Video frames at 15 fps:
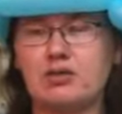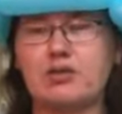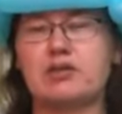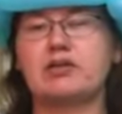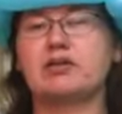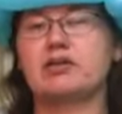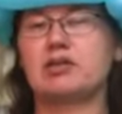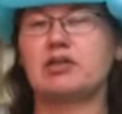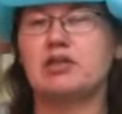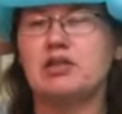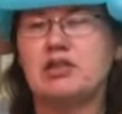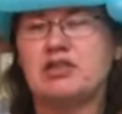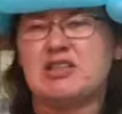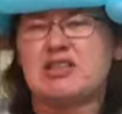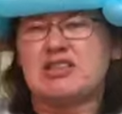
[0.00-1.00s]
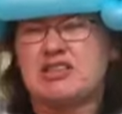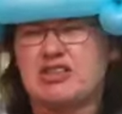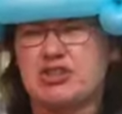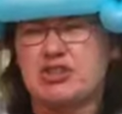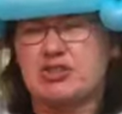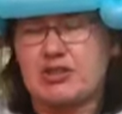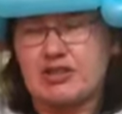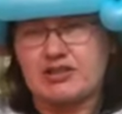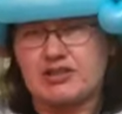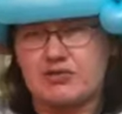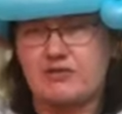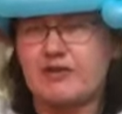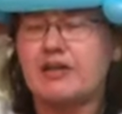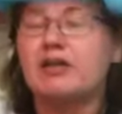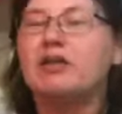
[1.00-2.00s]
going to stretch
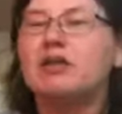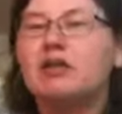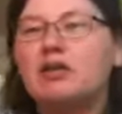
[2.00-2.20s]
fit.